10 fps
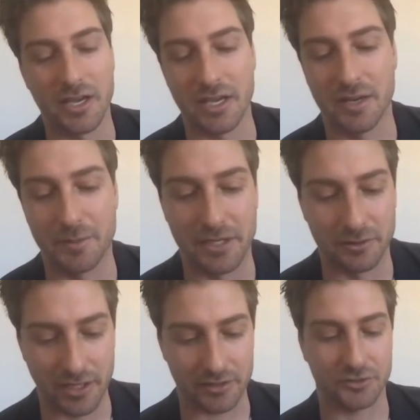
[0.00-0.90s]
he'd be
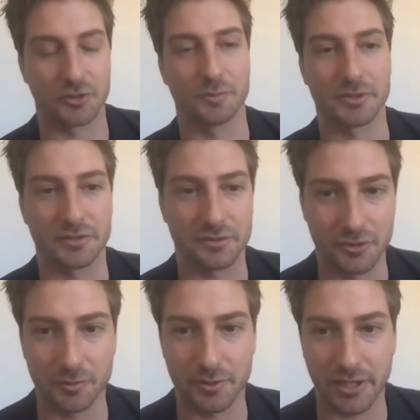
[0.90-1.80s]
like super,
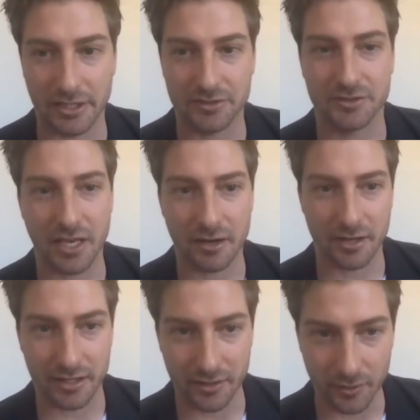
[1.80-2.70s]
super like scary
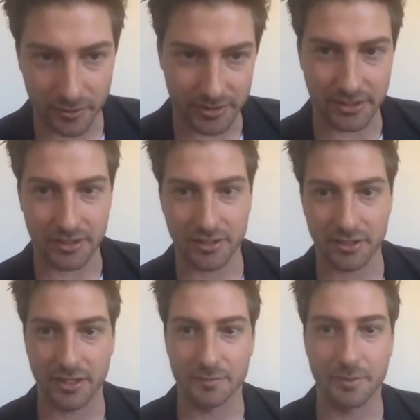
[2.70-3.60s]
and haunty. You know,
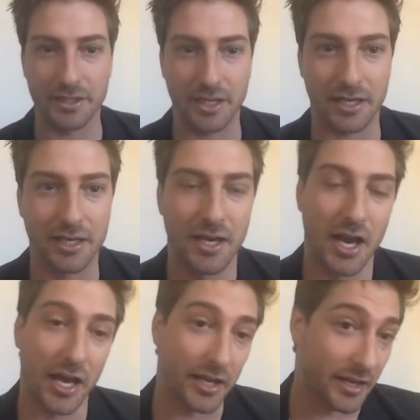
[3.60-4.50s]
he'd be like,
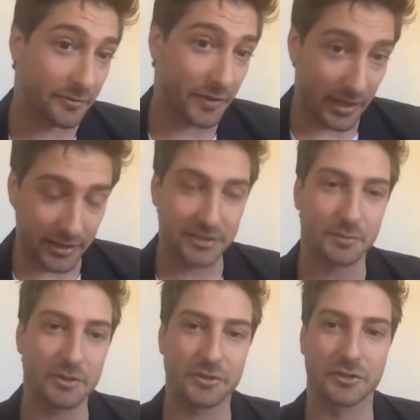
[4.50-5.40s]
if
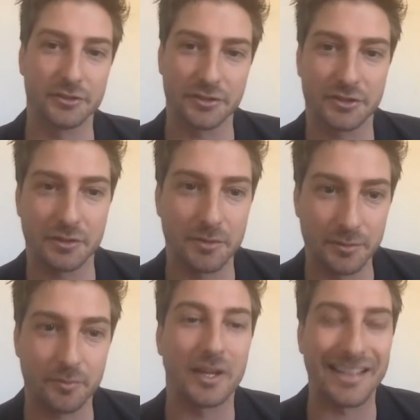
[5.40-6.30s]
Elizabeth chooses someone,
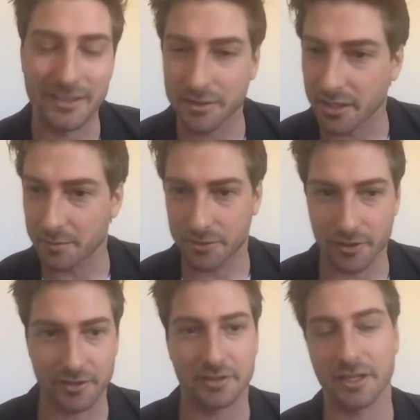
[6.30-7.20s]
he's gonna turn
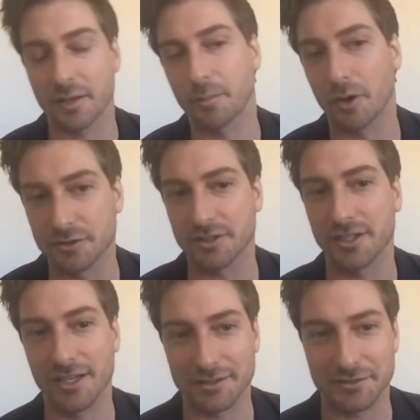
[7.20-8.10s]
into like a
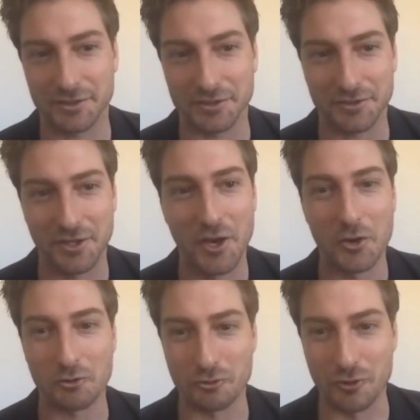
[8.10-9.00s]
poltergeist, just
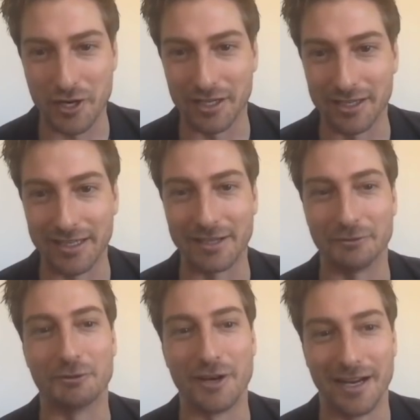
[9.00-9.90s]
really,
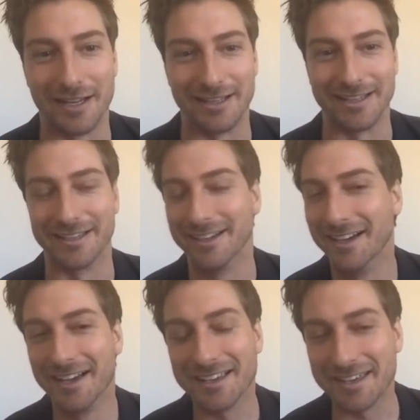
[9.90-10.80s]
really
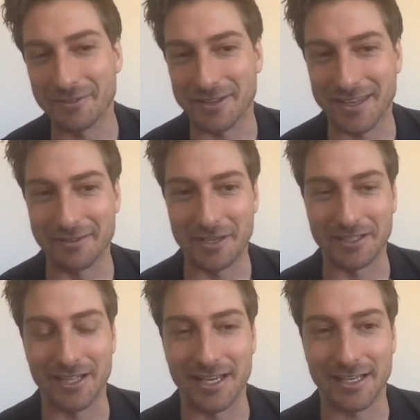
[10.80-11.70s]
giving
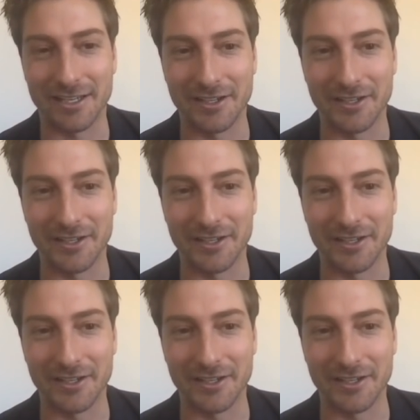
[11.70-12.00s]
like